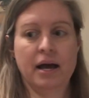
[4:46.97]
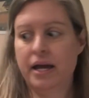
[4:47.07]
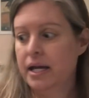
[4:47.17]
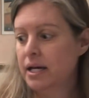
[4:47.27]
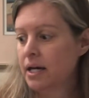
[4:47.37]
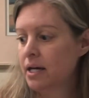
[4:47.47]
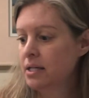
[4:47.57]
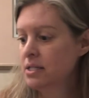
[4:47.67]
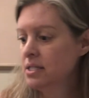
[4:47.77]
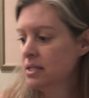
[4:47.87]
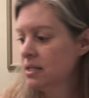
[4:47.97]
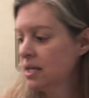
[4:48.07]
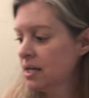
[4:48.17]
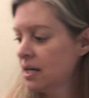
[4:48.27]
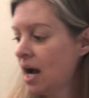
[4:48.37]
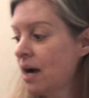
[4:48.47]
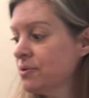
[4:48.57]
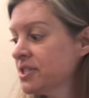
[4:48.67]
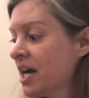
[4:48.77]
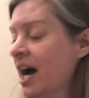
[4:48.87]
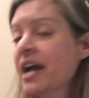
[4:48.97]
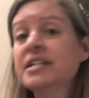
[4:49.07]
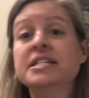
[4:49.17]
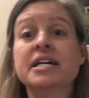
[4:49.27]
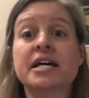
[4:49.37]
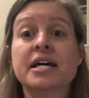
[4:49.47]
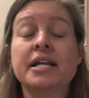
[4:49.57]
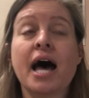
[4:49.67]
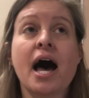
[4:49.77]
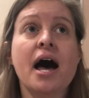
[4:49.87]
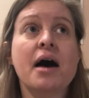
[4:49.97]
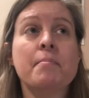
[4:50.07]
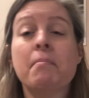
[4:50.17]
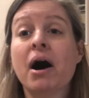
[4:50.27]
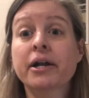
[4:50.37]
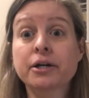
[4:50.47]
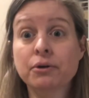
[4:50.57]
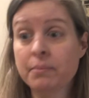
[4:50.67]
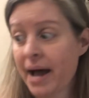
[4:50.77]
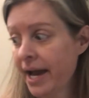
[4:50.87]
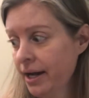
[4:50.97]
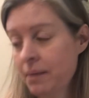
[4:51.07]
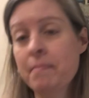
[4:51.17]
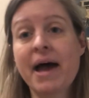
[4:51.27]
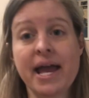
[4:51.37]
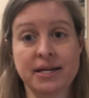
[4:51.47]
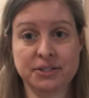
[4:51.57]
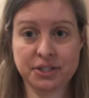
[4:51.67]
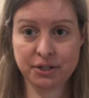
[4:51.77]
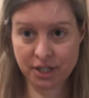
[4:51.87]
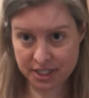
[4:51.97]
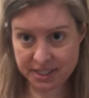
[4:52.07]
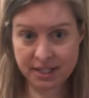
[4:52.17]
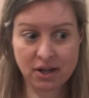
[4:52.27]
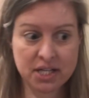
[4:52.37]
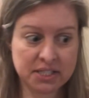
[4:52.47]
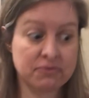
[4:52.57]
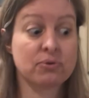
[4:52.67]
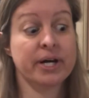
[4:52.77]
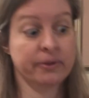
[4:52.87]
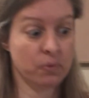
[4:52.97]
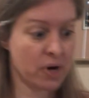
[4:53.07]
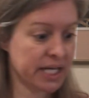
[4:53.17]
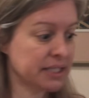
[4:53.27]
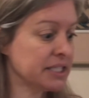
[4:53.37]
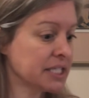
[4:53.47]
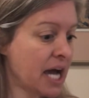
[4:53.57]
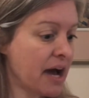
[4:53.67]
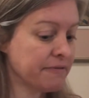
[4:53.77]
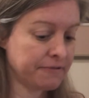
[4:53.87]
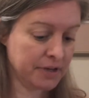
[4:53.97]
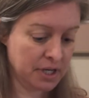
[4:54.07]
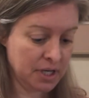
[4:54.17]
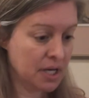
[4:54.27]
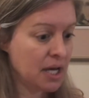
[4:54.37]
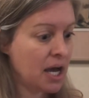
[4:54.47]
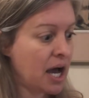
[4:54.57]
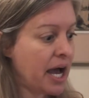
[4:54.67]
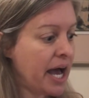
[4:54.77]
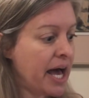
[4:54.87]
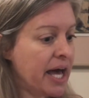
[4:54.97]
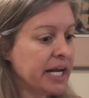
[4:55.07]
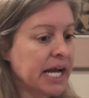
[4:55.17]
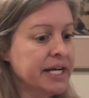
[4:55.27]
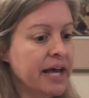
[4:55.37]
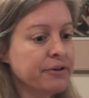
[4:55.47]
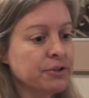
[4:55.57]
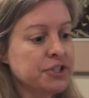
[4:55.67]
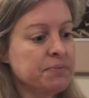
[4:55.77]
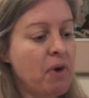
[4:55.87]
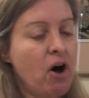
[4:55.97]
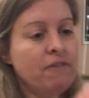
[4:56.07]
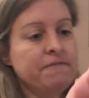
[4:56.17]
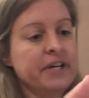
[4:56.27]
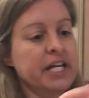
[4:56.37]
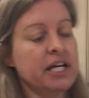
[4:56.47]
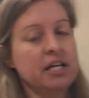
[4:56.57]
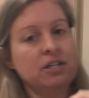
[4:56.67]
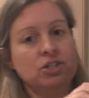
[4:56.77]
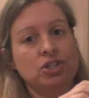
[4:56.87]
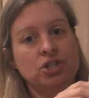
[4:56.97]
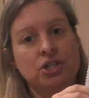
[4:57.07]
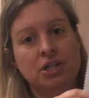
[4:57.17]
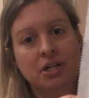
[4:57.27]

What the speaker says: And I did monochromatic May, so you're gonna see lots of red and white stuff. I had another small finish,